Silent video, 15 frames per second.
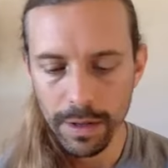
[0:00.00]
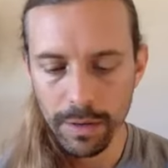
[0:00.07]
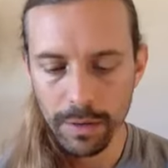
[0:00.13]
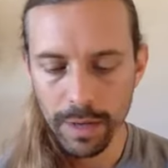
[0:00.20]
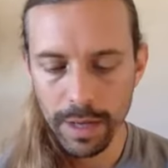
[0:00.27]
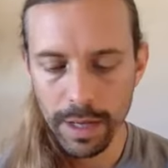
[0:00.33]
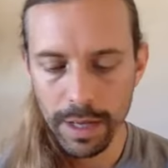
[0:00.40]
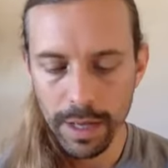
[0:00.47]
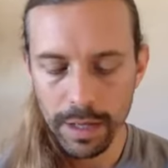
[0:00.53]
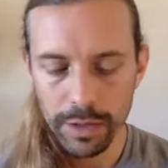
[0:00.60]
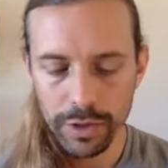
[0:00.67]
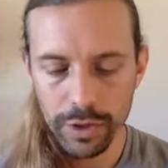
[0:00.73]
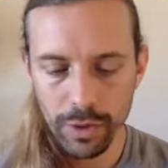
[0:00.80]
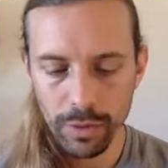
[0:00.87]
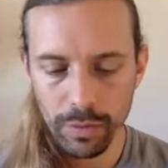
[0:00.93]
Okay,
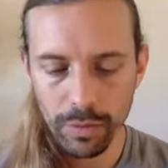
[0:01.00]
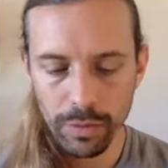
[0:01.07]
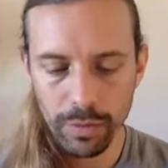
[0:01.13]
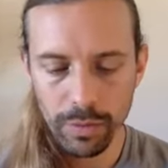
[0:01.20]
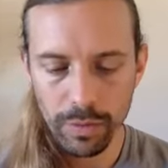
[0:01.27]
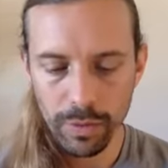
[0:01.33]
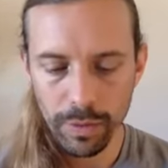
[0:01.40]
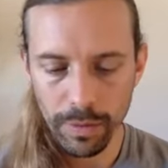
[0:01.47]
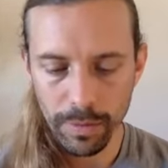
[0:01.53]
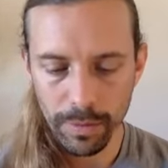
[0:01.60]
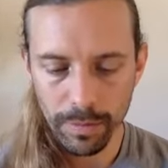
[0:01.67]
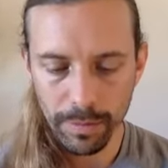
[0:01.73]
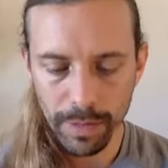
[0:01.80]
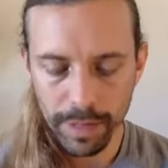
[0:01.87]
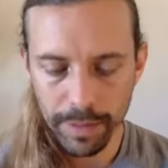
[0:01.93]
so
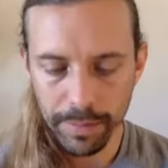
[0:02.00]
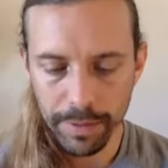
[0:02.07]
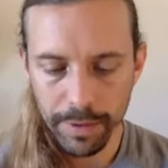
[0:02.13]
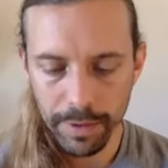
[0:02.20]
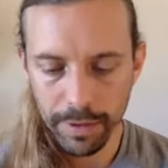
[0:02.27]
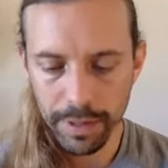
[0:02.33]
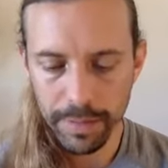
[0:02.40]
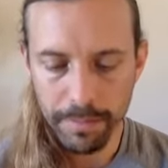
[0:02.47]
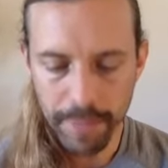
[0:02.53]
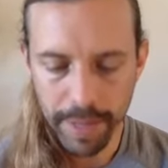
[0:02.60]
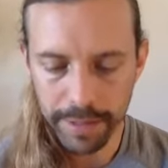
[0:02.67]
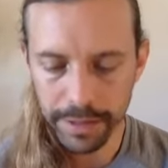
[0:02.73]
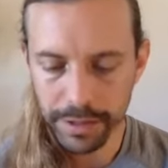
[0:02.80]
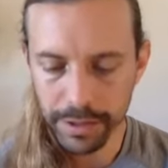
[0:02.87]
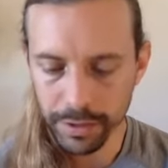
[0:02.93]
like a purely
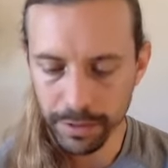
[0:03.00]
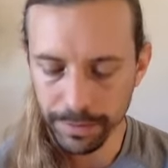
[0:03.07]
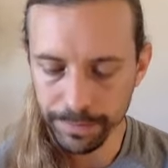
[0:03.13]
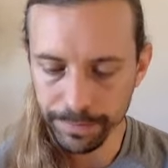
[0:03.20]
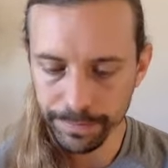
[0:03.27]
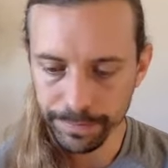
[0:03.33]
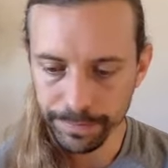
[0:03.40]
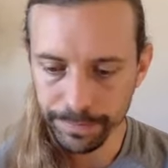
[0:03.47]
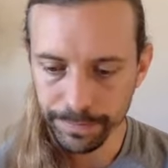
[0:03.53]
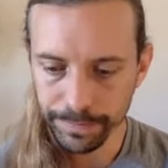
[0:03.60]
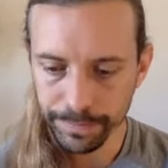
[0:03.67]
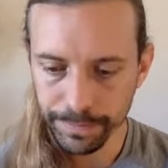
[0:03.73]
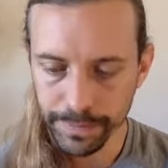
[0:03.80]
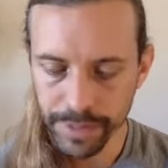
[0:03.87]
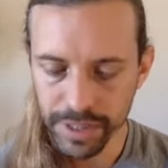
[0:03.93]
mental,
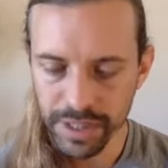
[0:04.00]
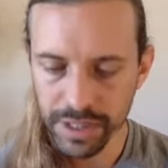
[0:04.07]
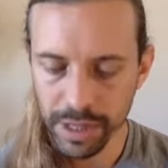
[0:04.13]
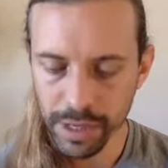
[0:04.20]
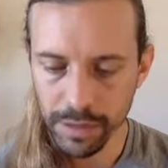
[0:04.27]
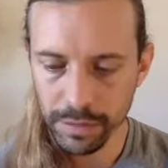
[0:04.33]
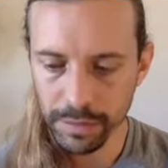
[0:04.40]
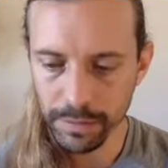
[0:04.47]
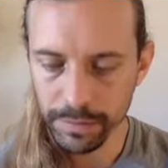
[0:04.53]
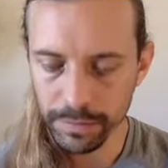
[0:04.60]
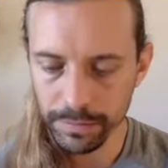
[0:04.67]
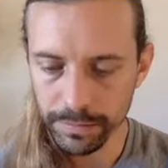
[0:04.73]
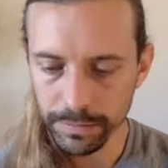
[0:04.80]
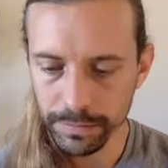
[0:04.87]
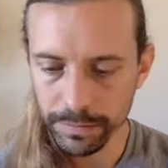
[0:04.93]
subtle
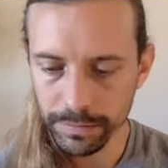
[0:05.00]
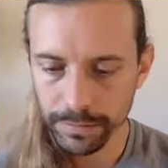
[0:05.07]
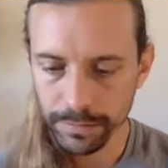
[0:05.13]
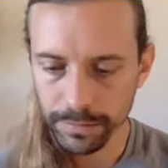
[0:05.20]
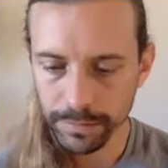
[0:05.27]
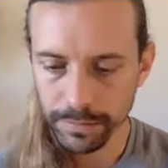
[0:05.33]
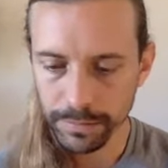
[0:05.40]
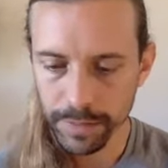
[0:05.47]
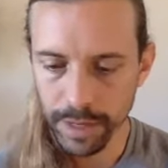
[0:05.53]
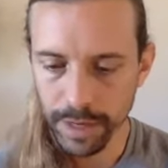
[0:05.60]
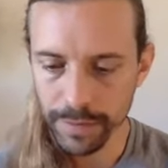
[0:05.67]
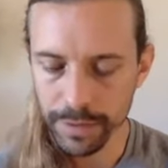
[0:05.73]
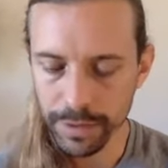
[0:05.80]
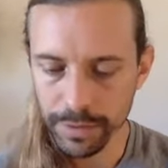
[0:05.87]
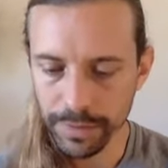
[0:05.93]

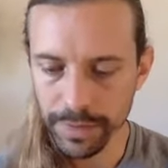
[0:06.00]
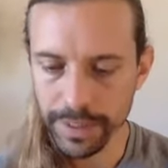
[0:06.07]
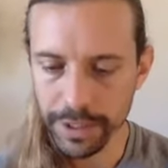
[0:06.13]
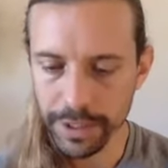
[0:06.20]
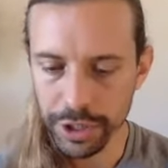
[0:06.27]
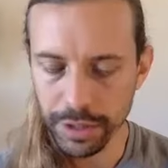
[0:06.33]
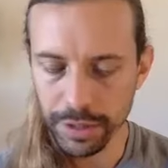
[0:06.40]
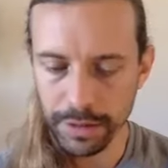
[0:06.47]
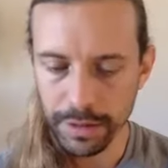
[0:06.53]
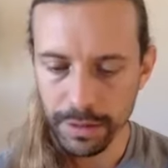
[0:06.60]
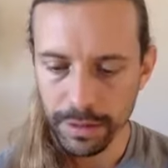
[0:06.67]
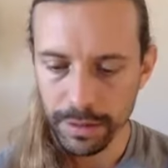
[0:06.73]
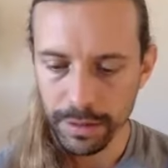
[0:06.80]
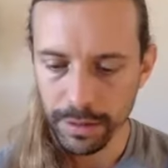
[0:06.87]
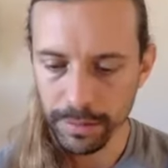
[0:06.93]
observation,
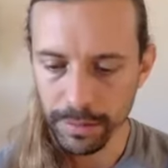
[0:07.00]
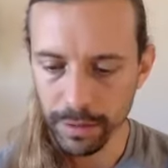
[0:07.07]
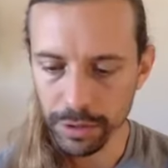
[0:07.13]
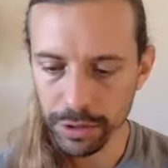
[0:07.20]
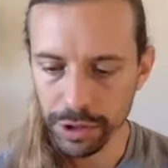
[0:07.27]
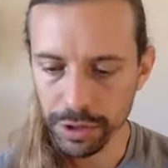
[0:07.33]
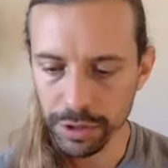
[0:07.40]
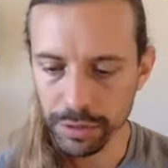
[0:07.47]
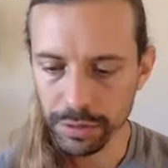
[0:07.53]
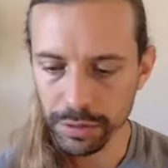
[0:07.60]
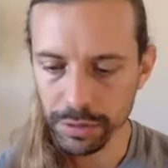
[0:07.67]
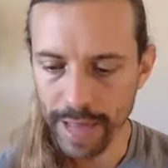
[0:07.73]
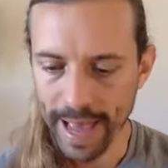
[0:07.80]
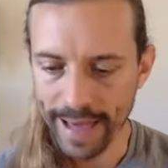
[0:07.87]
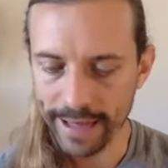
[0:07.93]

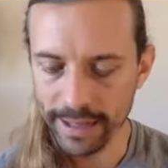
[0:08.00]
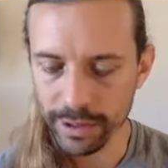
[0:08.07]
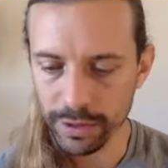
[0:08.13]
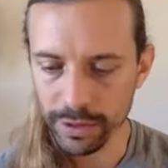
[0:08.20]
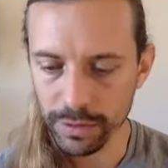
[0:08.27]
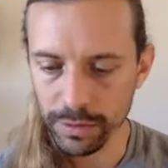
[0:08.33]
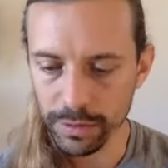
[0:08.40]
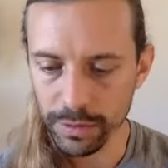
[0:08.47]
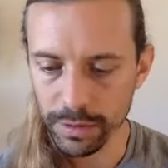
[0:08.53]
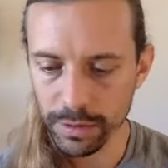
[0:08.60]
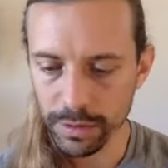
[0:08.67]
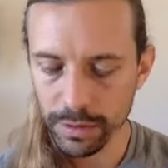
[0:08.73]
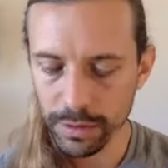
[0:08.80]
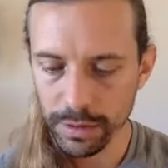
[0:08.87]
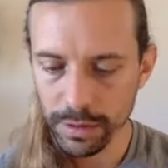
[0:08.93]
emotional attitude.
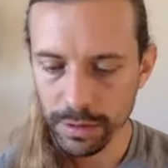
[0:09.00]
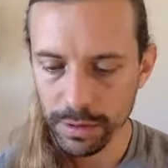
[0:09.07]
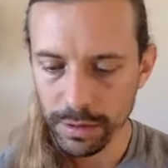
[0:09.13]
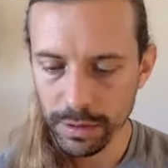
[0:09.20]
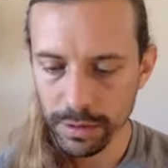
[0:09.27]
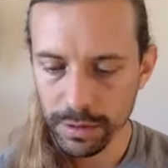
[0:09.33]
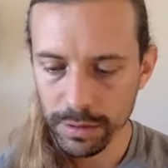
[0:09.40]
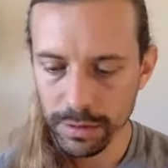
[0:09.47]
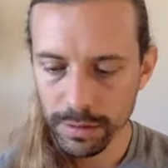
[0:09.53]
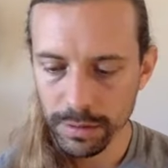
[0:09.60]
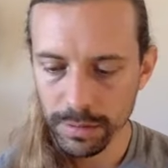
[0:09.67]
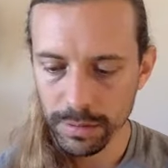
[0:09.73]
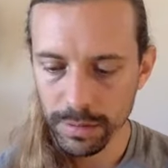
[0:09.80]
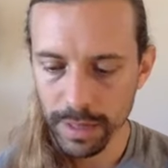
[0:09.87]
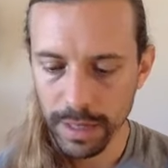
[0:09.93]

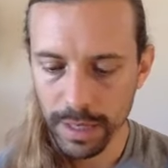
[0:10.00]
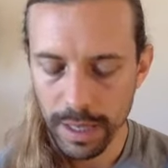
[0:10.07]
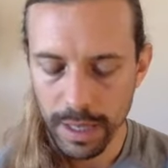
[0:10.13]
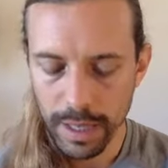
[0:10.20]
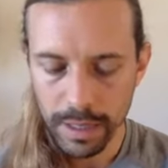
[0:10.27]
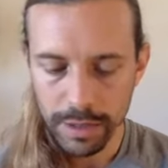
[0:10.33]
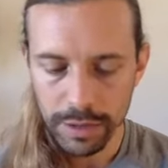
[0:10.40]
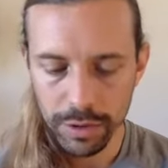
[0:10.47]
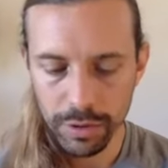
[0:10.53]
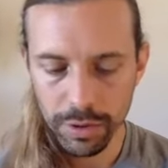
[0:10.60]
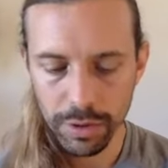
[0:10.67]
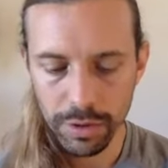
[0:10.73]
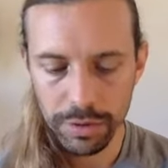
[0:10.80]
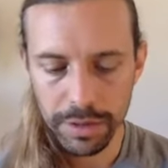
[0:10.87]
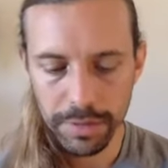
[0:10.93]
Okay, so
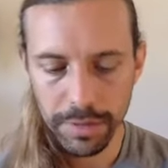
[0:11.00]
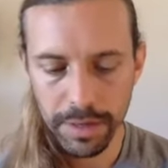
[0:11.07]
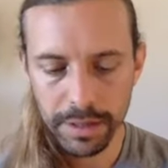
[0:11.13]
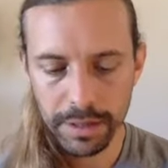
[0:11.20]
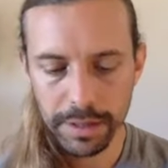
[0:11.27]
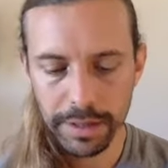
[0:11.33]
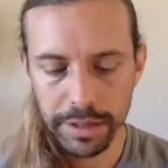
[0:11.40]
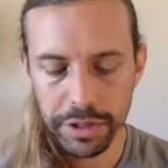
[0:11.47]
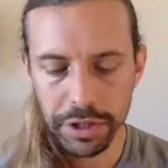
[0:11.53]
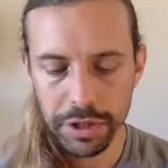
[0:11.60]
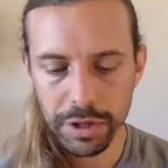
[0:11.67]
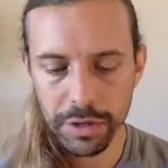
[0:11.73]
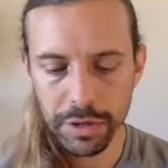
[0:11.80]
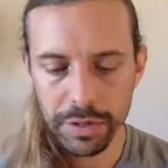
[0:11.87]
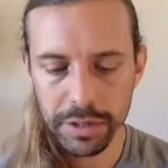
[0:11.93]
closing meditation,
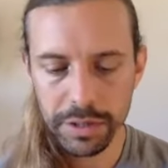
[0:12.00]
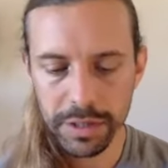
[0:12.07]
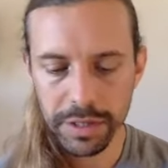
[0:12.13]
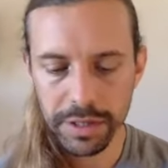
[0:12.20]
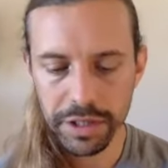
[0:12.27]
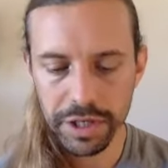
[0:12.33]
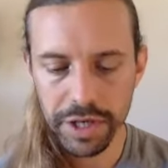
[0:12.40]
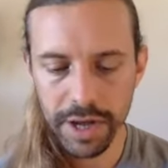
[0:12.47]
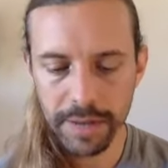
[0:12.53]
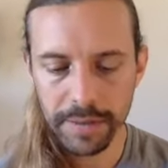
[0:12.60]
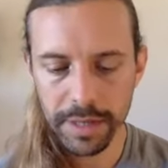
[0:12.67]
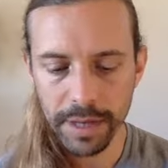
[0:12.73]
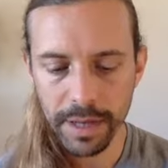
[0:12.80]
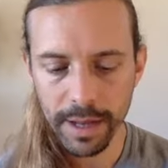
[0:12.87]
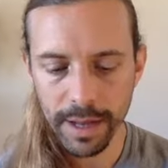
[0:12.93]
yogis, nice job
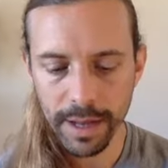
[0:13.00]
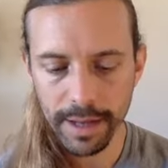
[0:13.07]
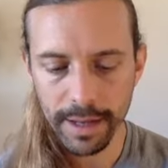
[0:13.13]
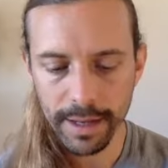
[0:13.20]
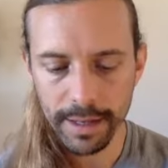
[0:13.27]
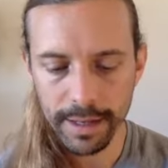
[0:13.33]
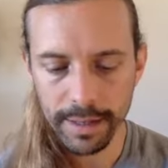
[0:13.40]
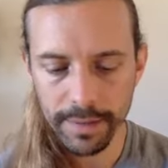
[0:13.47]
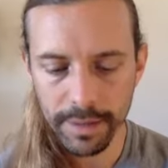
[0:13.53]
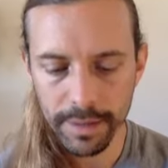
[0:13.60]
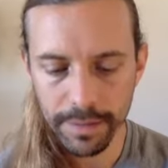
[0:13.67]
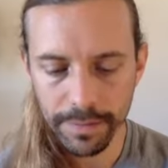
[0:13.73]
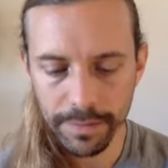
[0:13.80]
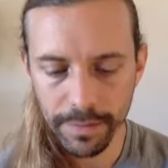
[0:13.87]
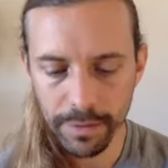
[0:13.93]
today. I got to give
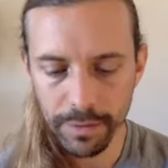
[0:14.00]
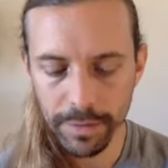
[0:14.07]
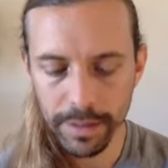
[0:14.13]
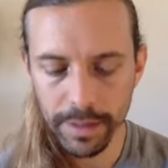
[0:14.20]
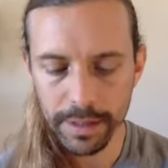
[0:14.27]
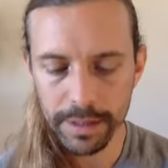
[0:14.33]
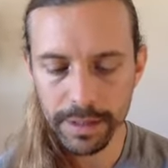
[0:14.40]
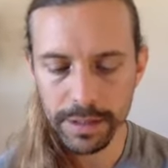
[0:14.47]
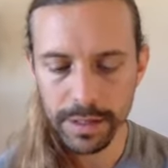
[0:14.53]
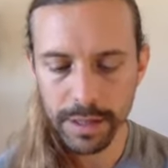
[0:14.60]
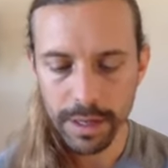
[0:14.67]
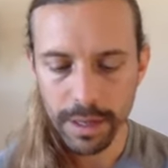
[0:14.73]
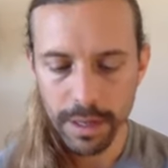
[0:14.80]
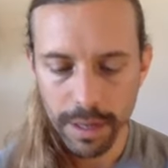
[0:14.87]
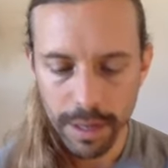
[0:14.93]
you a few
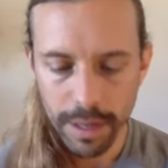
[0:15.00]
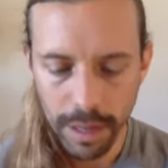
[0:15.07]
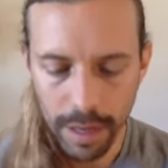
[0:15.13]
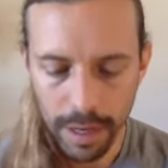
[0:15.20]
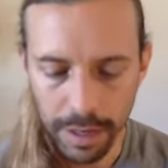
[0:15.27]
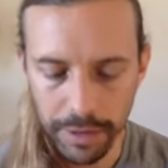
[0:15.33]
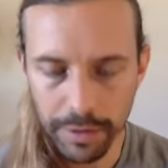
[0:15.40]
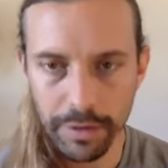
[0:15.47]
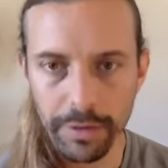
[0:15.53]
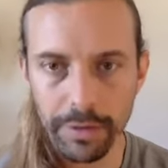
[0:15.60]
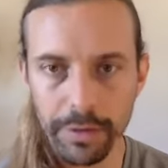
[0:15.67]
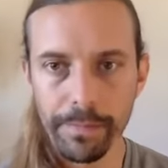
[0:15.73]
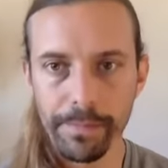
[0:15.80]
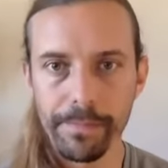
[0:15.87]
minutes on your own.